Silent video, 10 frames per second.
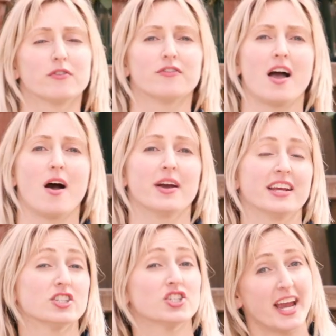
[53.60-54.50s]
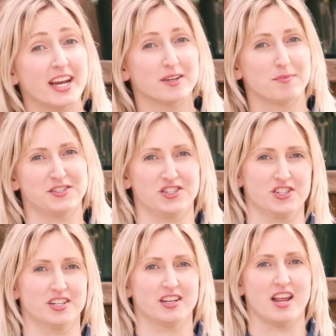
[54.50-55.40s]
flower in a shaded
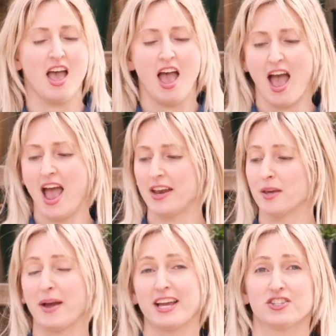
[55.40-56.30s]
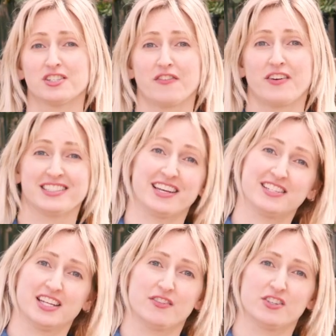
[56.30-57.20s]
position? And impatiens are
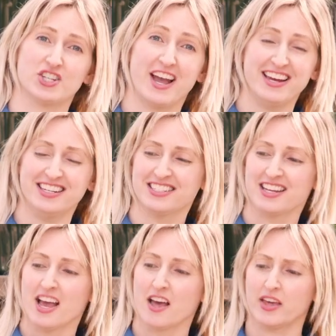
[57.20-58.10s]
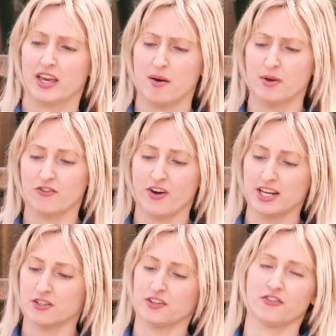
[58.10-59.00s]
fantastic in the shade. They come in a
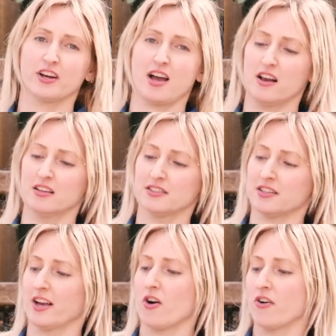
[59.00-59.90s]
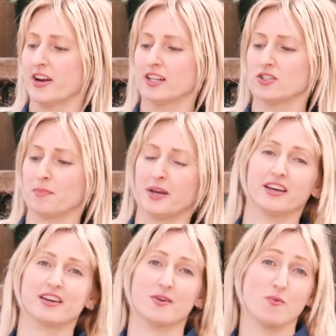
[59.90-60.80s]
range of different colours like orange,
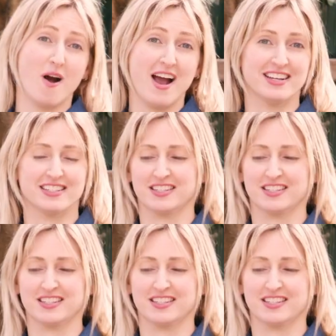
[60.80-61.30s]
pink and white,